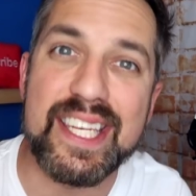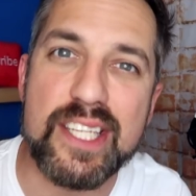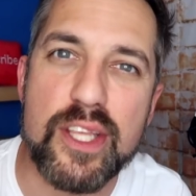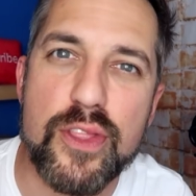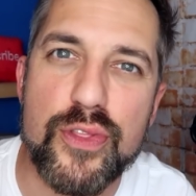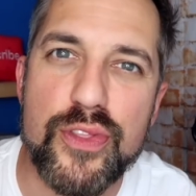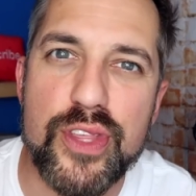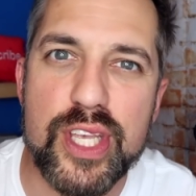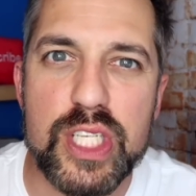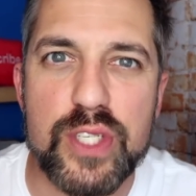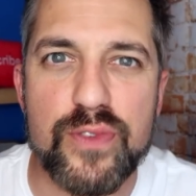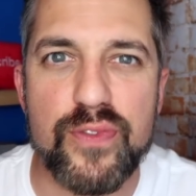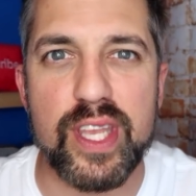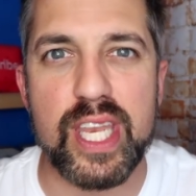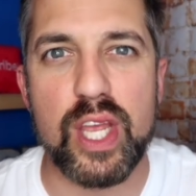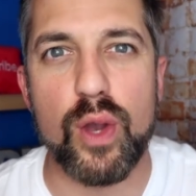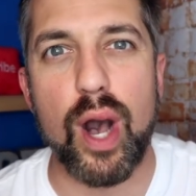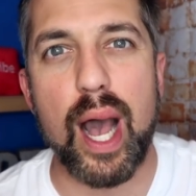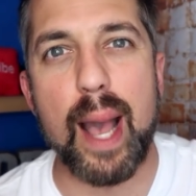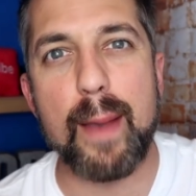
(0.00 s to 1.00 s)
And in this
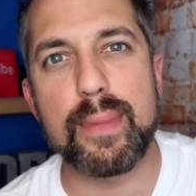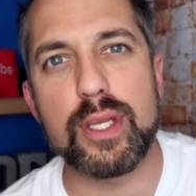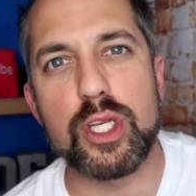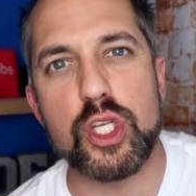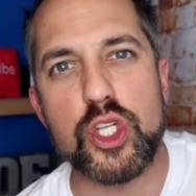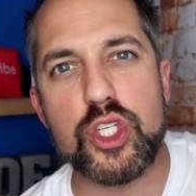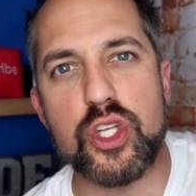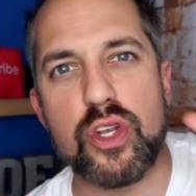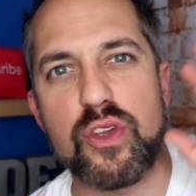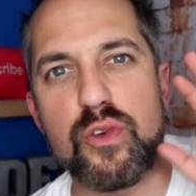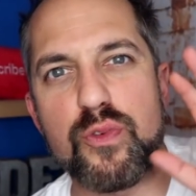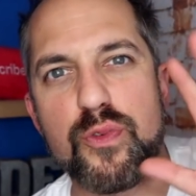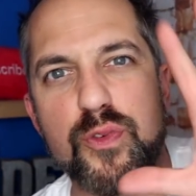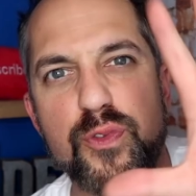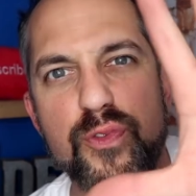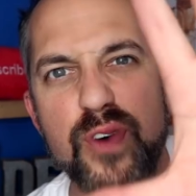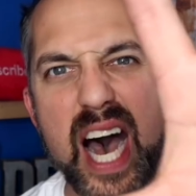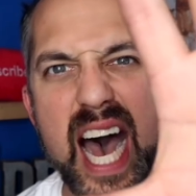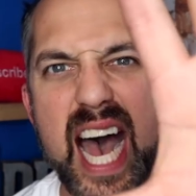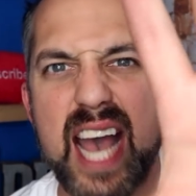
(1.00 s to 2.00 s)
video, I'm gonna show you
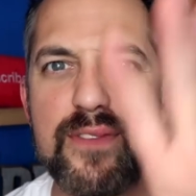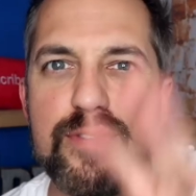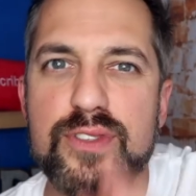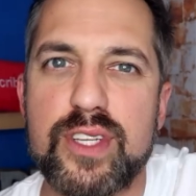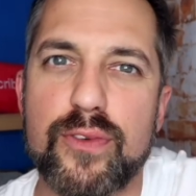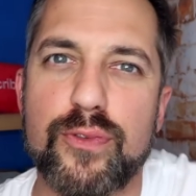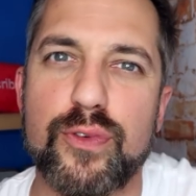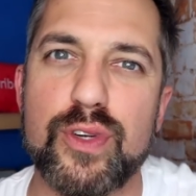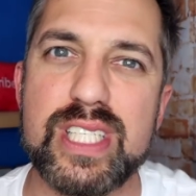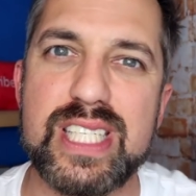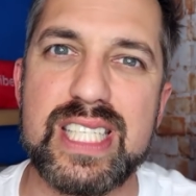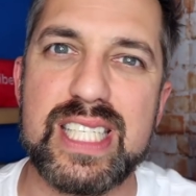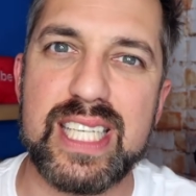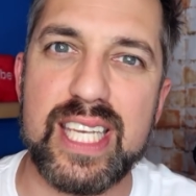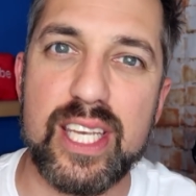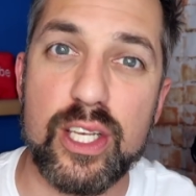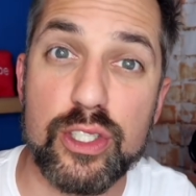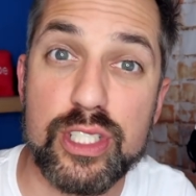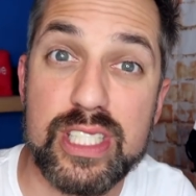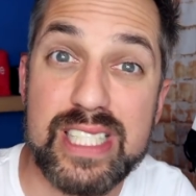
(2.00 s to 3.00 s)
five different
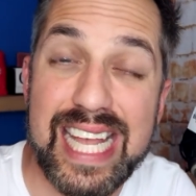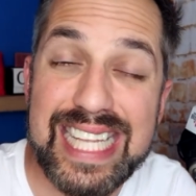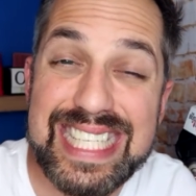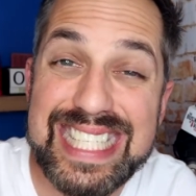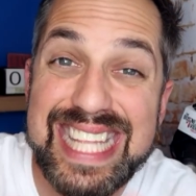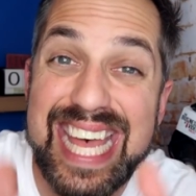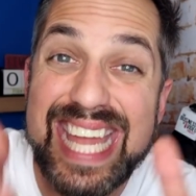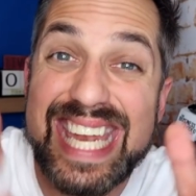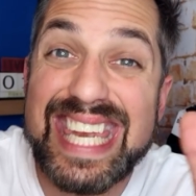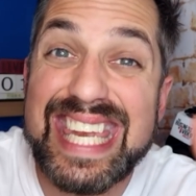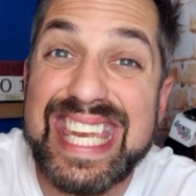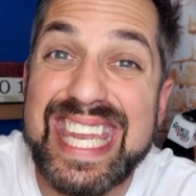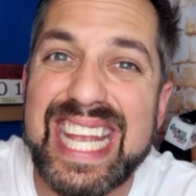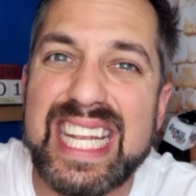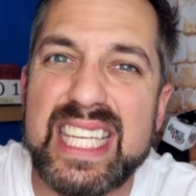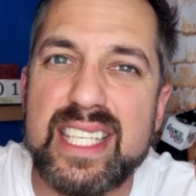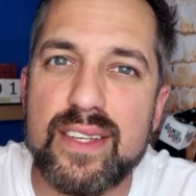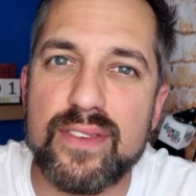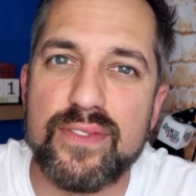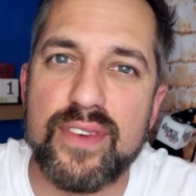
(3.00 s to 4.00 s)
skill sets that
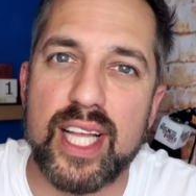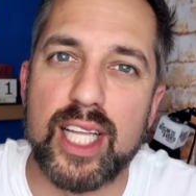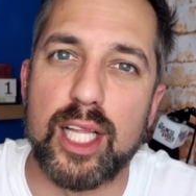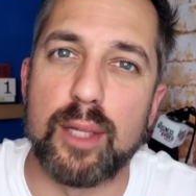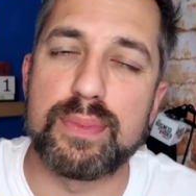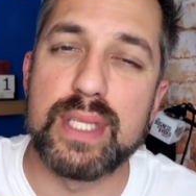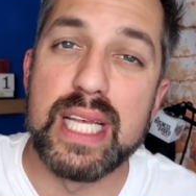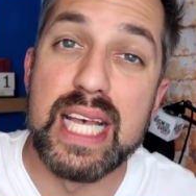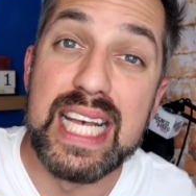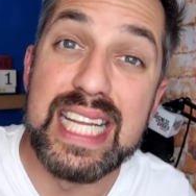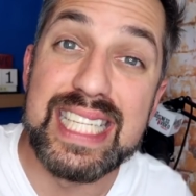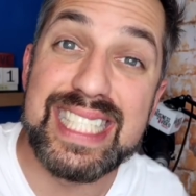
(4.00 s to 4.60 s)
Nick developed